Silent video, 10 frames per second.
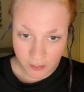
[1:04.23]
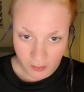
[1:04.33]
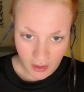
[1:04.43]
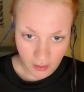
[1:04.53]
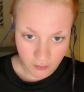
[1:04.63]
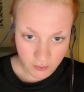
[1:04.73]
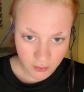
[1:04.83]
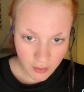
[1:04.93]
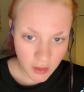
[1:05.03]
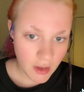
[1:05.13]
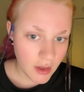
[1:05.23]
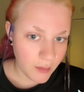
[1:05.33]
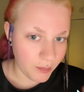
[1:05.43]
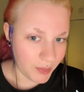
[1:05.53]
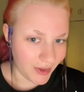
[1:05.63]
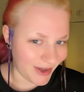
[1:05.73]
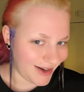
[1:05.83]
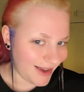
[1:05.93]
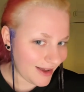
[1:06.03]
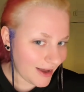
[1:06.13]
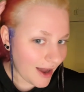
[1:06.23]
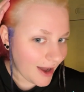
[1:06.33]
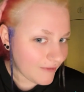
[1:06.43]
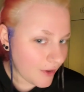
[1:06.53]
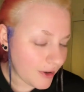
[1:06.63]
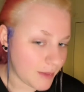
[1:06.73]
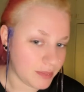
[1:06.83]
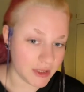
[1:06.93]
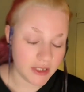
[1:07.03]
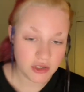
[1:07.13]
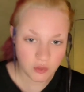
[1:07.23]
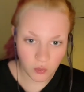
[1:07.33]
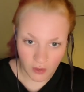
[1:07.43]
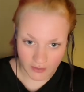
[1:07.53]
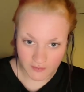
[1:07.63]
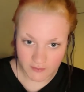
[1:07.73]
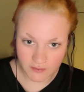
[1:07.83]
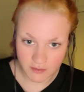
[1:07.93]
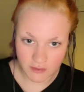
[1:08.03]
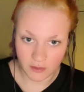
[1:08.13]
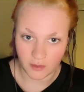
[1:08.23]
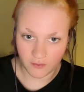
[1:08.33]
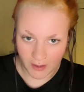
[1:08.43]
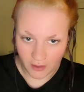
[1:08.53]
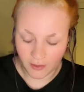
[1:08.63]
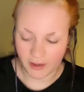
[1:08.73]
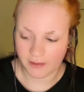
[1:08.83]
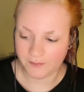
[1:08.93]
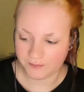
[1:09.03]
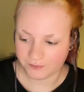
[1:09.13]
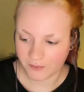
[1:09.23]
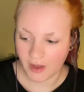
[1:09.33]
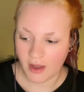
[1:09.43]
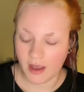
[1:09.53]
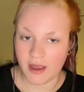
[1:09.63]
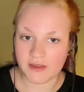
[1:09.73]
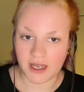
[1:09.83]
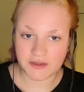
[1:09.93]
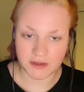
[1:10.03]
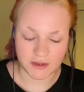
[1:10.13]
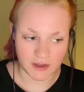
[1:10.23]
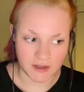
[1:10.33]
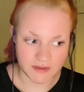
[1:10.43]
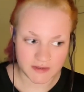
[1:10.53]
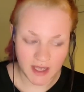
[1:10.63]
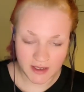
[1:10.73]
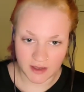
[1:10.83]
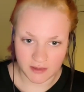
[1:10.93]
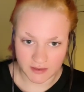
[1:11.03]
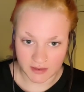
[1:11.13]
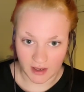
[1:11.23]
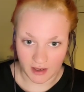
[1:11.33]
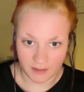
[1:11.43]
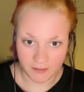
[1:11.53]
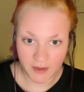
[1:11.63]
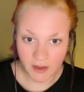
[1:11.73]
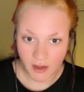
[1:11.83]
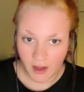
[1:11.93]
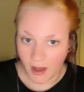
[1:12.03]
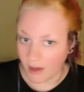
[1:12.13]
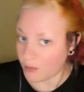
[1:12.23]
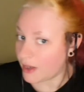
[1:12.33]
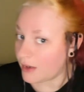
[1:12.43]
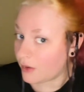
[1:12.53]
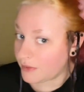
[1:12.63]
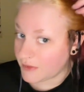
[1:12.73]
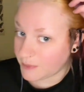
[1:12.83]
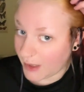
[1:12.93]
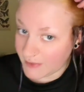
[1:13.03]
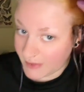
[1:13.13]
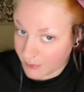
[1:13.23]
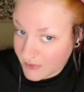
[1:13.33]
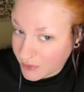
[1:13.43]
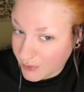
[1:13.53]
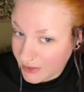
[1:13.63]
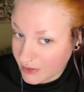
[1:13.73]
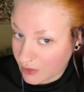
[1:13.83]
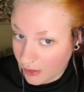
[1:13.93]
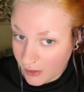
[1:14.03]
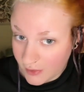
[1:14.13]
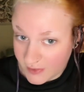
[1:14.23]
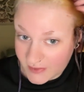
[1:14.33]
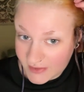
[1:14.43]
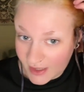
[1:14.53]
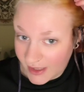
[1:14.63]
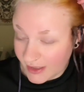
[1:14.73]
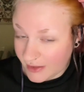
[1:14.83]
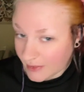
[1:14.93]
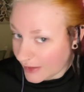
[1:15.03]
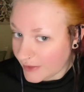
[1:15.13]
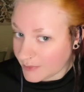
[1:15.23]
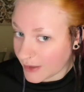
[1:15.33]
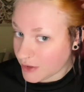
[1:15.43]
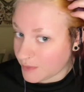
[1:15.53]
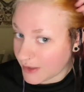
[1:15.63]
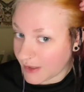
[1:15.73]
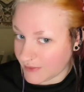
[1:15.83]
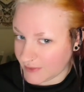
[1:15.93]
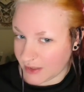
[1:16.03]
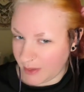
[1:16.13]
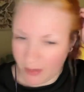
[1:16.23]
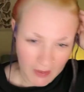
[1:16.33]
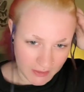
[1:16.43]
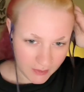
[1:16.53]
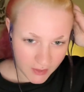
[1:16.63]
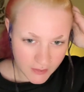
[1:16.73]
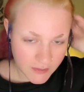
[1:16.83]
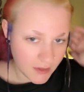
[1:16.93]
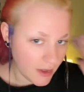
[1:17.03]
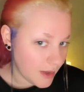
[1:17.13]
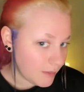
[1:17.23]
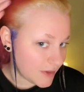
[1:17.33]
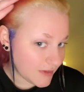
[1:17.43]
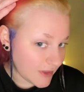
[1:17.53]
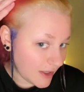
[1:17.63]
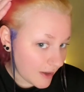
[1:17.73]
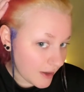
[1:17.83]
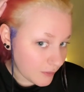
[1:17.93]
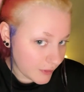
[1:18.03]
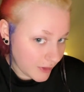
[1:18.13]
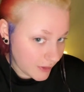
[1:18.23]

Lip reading: brown, but I've already bleached once over my whole head, and then I took a second time and went on the spots that were still really dark. This side I didn't get as much because it's gonna be brown anyways, but this side I got it really